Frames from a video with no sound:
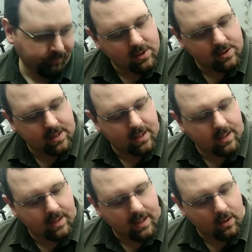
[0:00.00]
This is
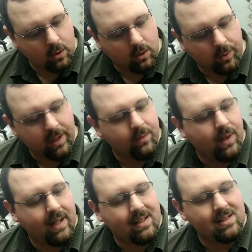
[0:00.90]
the yellow, green,
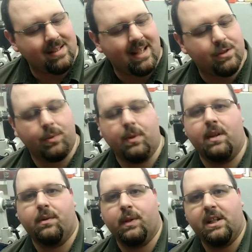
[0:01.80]
red. This is actually one
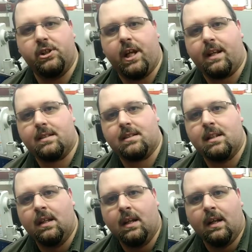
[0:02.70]
of the
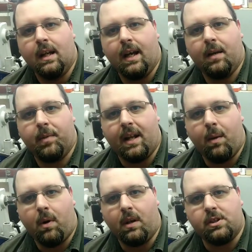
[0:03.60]
rejects, um, but
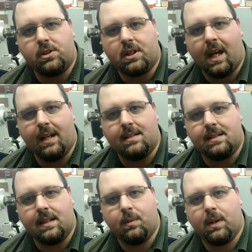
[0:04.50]
I want to just kind of
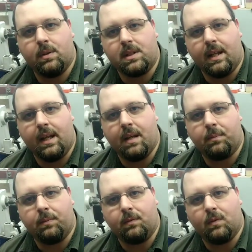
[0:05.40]
see what it was going to end
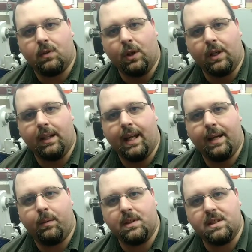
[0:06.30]
up looking
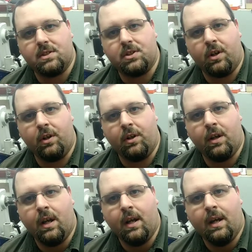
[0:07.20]
like once it's
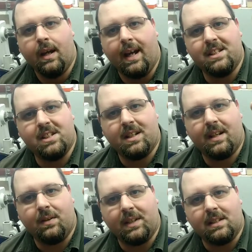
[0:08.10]
turned. I, just,
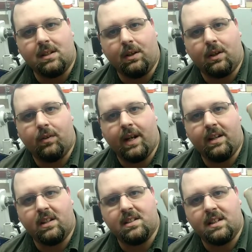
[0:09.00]
I don't think it's going to look
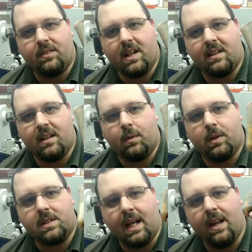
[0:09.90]
great. You can see right there
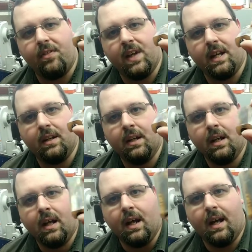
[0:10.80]
where it's kind of thin.
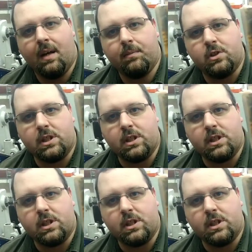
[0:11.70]
Um,